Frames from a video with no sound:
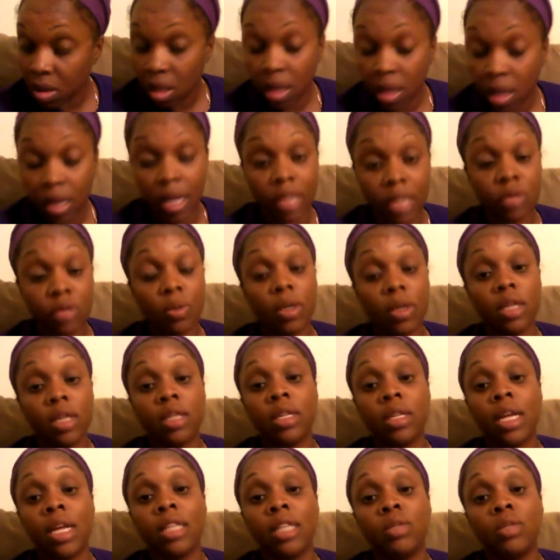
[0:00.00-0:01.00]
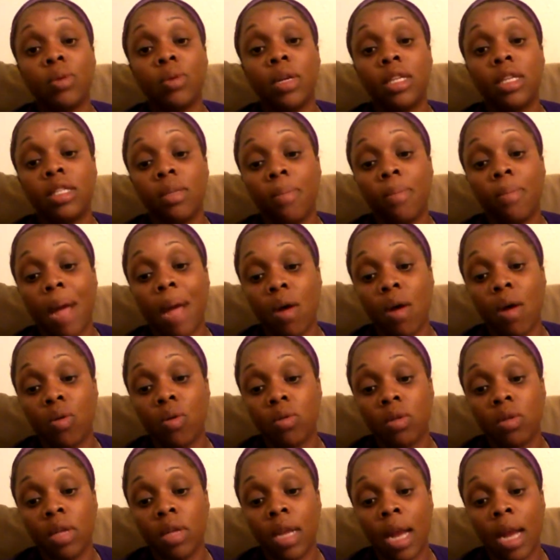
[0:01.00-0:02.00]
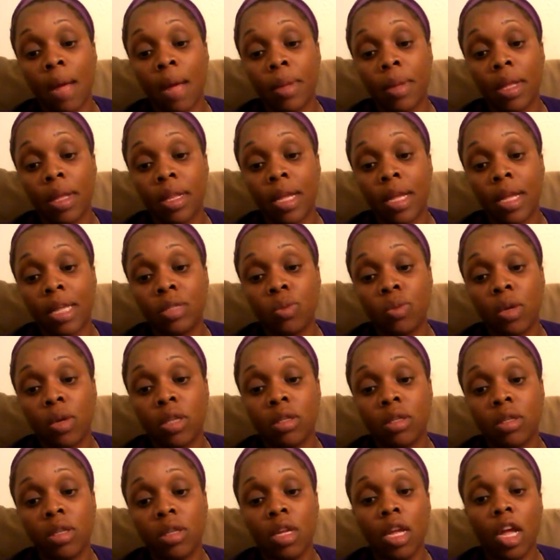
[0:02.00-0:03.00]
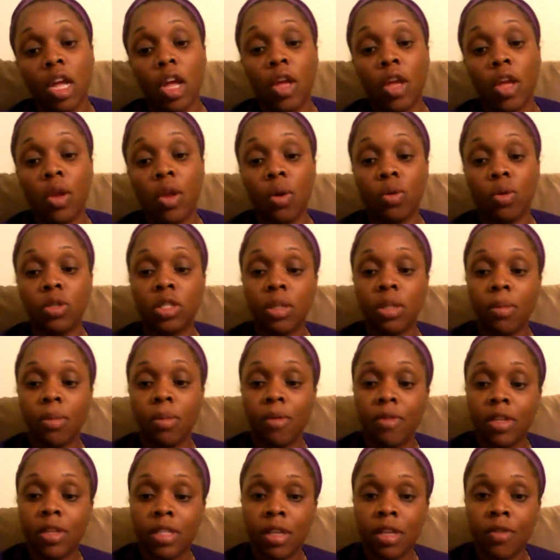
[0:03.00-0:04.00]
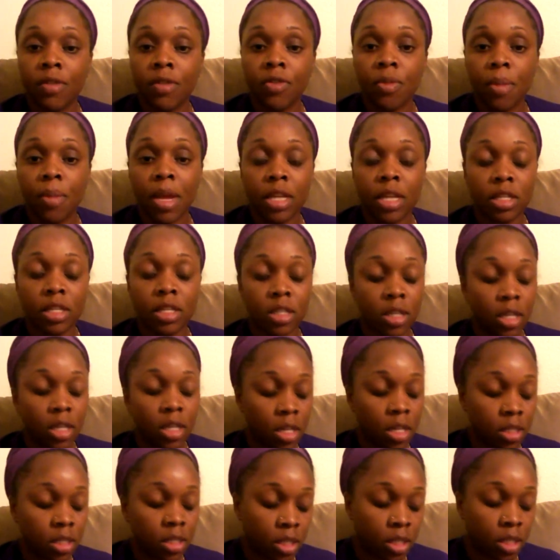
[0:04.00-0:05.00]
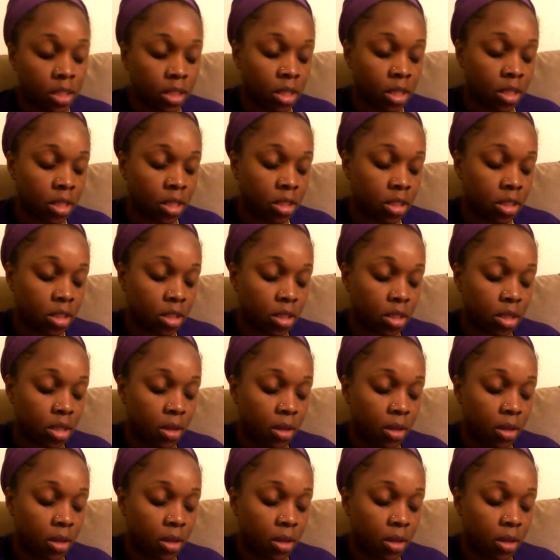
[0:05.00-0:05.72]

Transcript: that's what it's about. You know what I mean? That's what, some of this information, it's